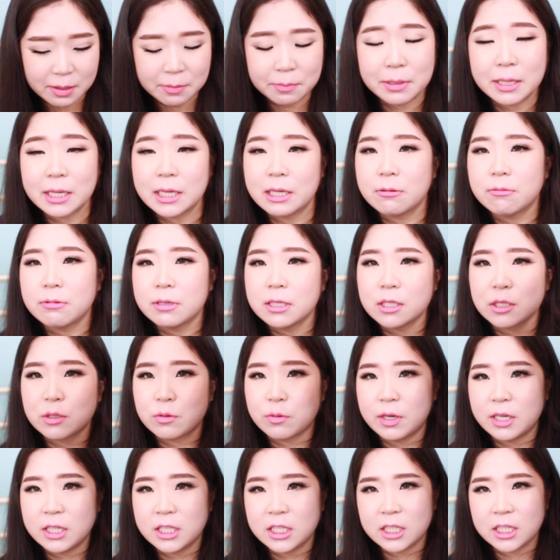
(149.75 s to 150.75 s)
I'm gonna be
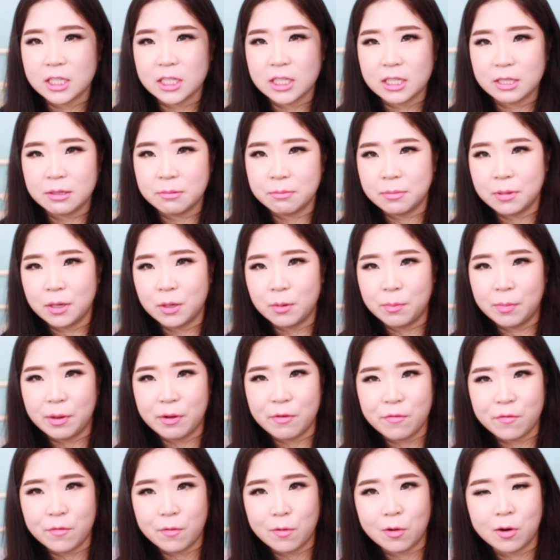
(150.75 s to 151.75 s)
swatching them on my
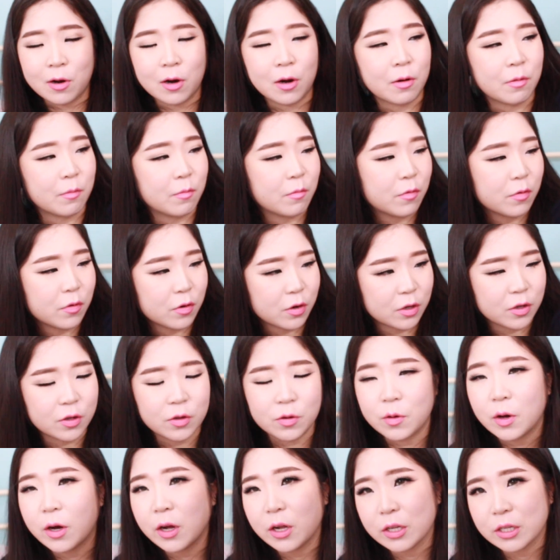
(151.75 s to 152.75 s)
forearm for
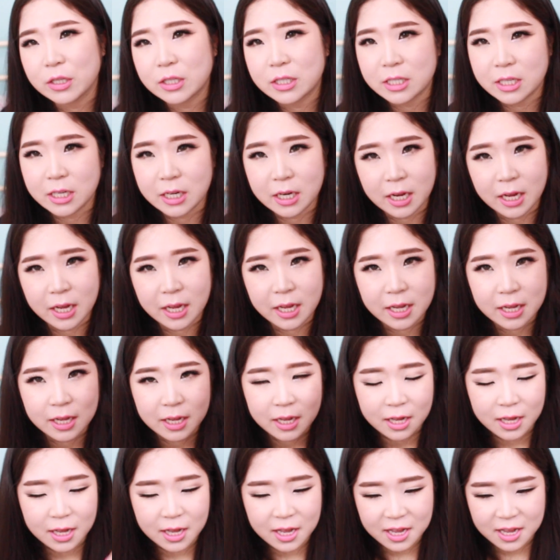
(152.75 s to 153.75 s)
you all today.
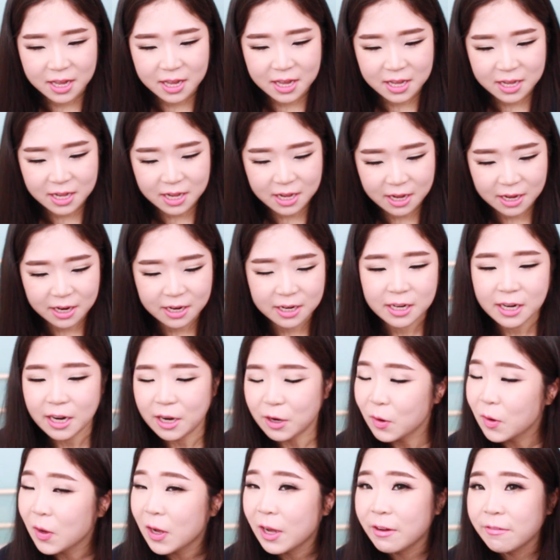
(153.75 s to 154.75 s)
And I
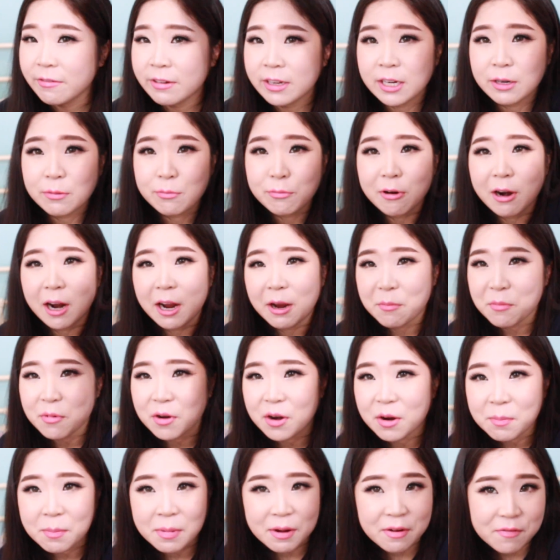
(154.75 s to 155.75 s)
don't have any primer
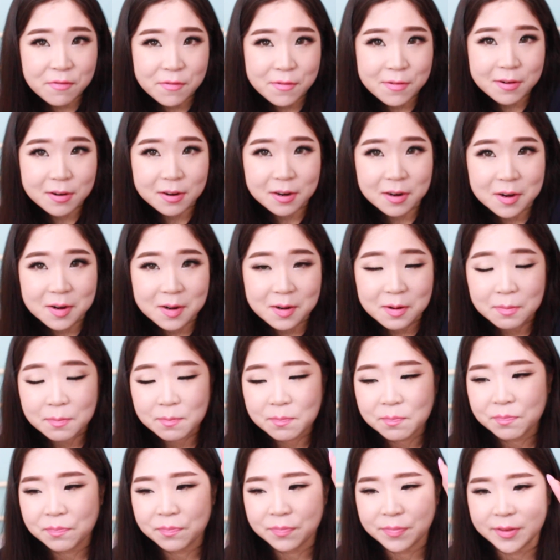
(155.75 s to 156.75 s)
on my forearm.
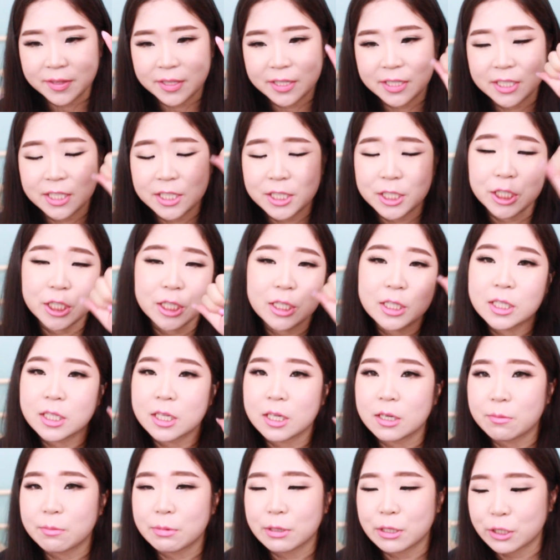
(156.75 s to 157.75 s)
This is just
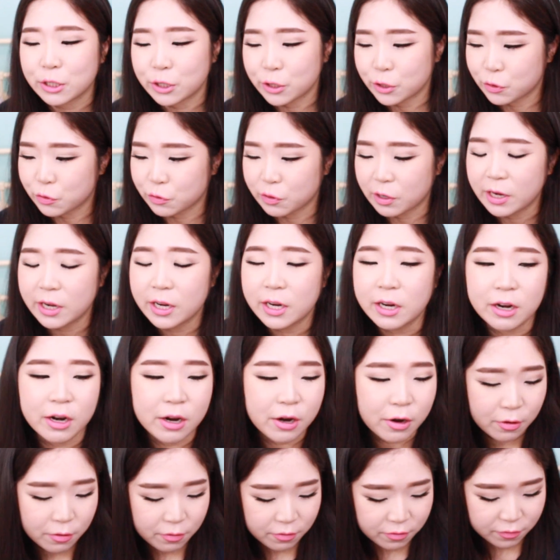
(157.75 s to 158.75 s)
gonna be straight
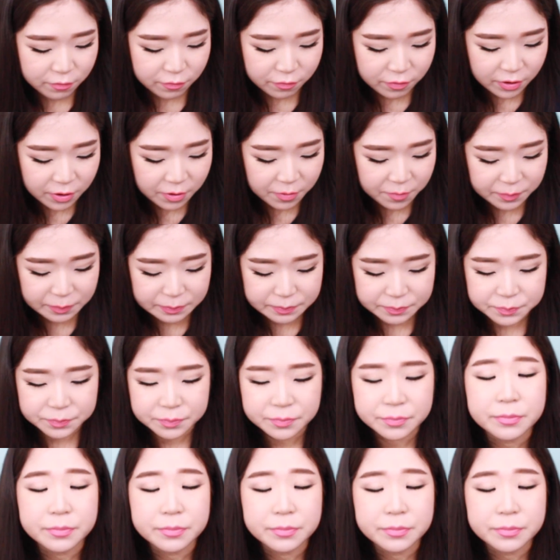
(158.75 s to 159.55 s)
from